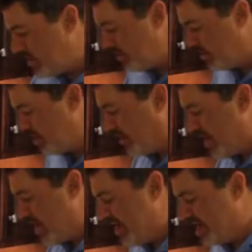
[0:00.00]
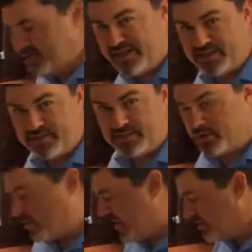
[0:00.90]
jambalaya is
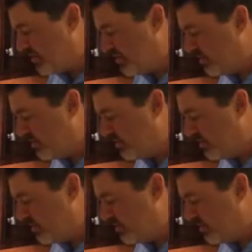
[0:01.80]
the rice in it